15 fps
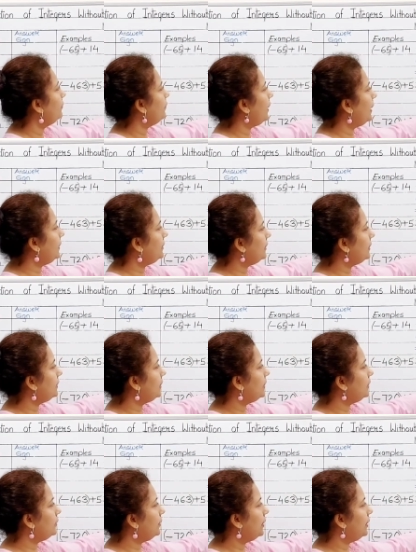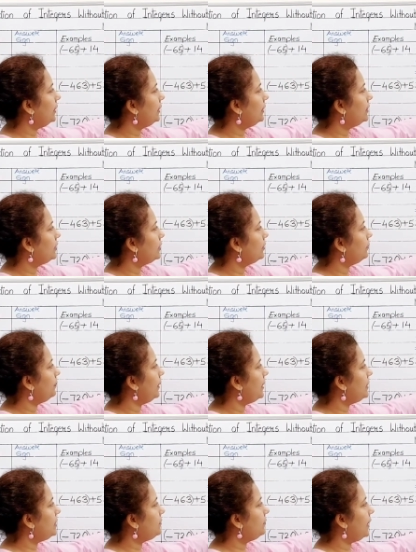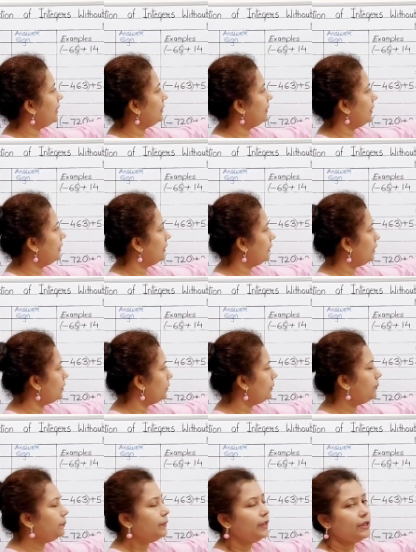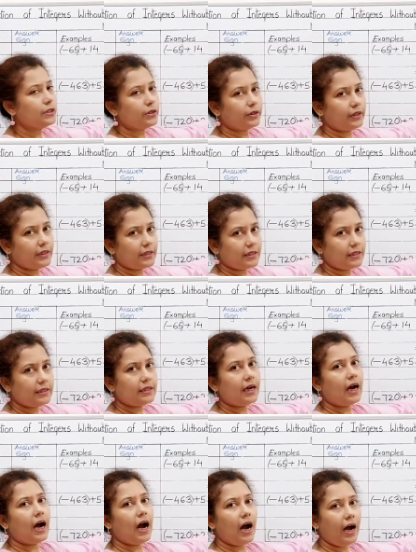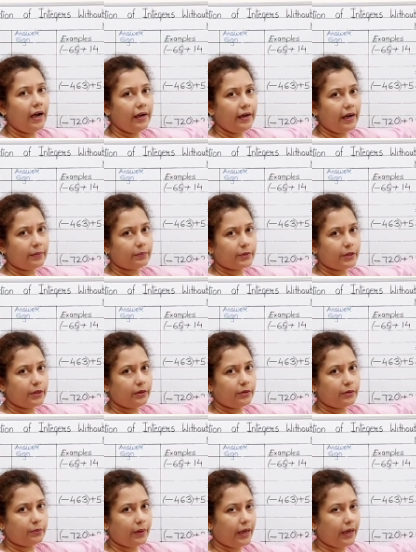532 integer plus 532. So this is a higher absolute